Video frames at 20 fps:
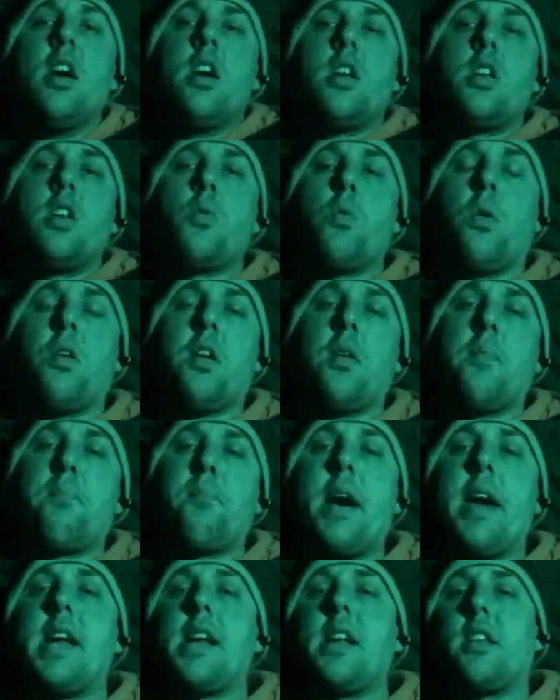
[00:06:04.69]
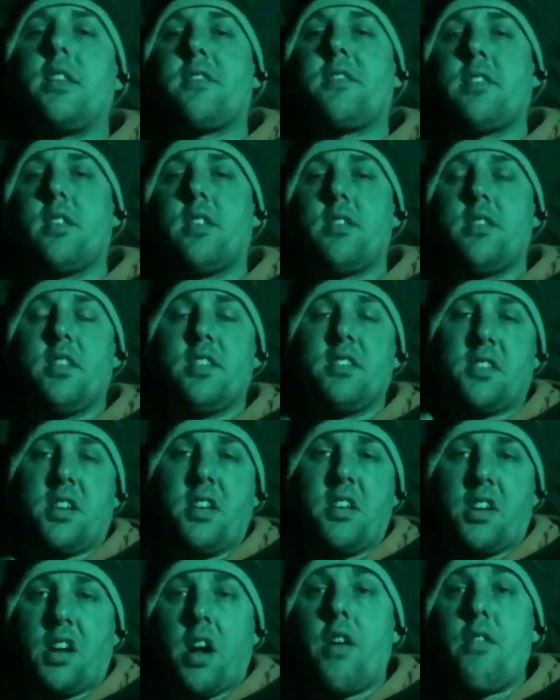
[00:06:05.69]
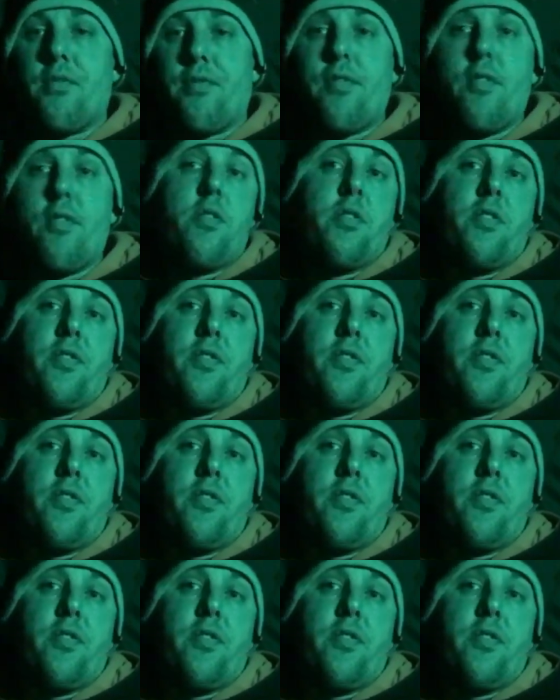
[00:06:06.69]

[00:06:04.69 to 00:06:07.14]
you want a bait that's going to go through